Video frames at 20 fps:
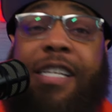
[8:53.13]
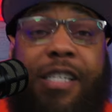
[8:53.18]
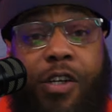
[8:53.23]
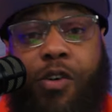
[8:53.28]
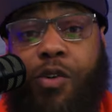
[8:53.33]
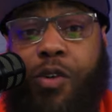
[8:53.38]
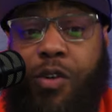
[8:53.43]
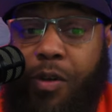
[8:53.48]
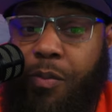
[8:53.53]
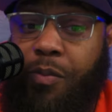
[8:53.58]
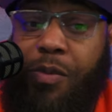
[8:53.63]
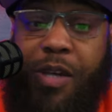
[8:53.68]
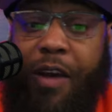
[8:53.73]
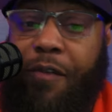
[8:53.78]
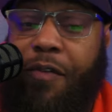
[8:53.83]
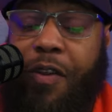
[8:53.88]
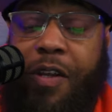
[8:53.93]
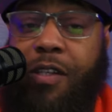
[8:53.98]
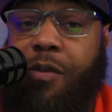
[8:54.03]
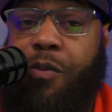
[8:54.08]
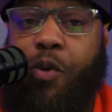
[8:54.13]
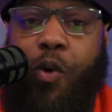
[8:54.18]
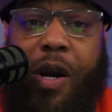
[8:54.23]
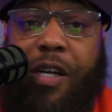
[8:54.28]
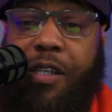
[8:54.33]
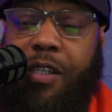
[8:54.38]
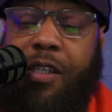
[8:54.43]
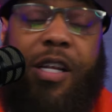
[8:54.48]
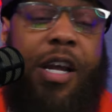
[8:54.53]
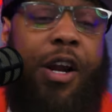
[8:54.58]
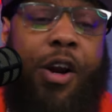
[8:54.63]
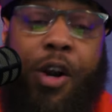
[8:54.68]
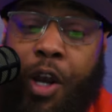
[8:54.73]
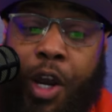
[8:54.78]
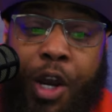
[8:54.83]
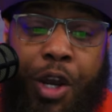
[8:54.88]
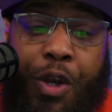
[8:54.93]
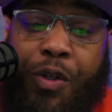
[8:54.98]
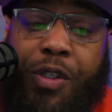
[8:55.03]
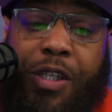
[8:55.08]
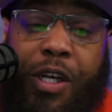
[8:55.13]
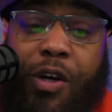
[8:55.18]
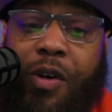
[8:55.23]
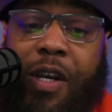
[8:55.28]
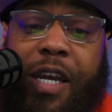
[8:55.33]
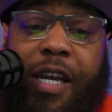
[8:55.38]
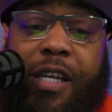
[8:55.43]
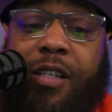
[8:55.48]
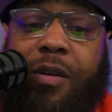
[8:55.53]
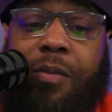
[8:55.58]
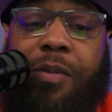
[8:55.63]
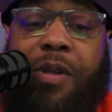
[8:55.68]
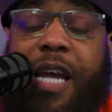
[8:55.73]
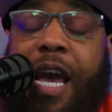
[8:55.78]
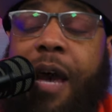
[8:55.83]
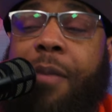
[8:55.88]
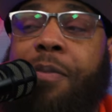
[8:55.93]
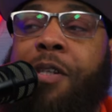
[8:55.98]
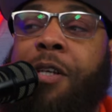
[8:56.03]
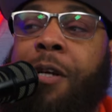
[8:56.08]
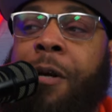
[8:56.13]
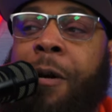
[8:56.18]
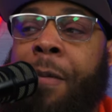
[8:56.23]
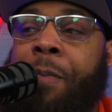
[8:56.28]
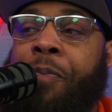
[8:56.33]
Still definitely some questions there. You still need some depth.